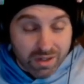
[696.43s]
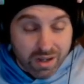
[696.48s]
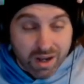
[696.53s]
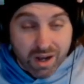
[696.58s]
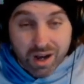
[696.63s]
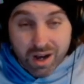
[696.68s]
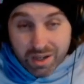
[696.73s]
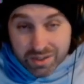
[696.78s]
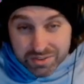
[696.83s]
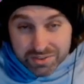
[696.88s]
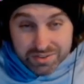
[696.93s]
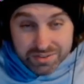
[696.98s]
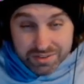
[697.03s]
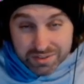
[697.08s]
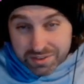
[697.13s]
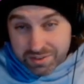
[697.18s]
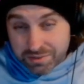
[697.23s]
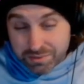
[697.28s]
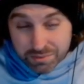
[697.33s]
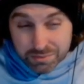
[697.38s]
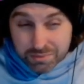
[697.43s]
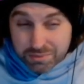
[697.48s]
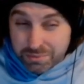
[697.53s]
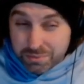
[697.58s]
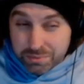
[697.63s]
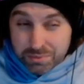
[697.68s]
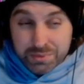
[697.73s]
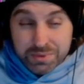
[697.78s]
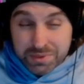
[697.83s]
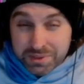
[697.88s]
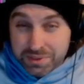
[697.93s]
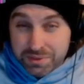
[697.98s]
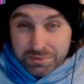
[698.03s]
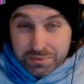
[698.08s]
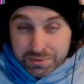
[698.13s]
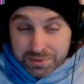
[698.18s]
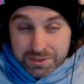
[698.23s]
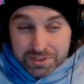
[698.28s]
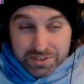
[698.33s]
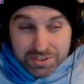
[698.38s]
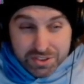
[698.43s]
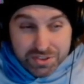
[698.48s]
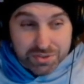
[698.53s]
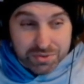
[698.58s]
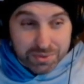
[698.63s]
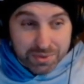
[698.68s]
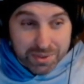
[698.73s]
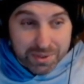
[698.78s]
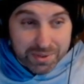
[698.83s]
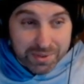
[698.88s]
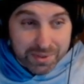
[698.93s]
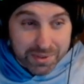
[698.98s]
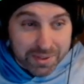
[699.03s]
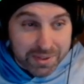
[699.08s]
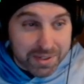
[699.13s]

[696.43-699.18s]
honestly, they're really, really strong.